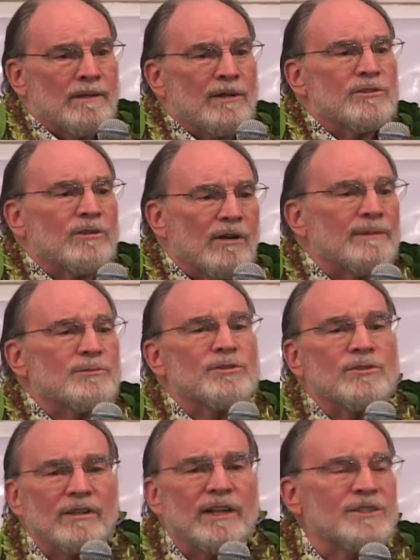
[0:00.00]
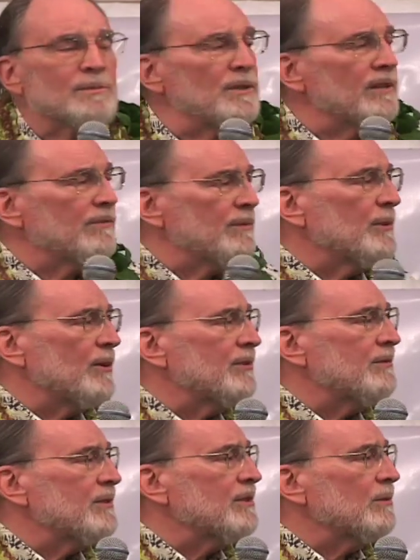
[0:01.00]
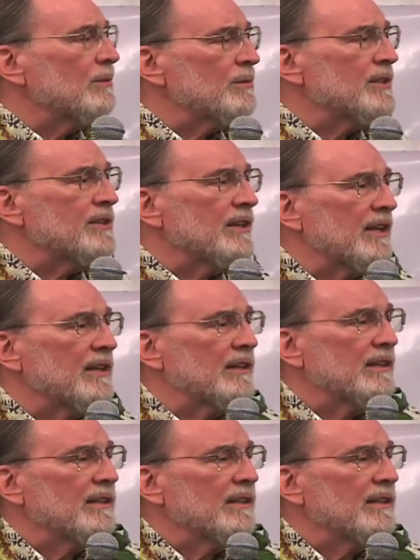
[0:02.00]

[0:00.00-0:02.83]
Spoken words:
And so I'm sure I speak for both of us when we say,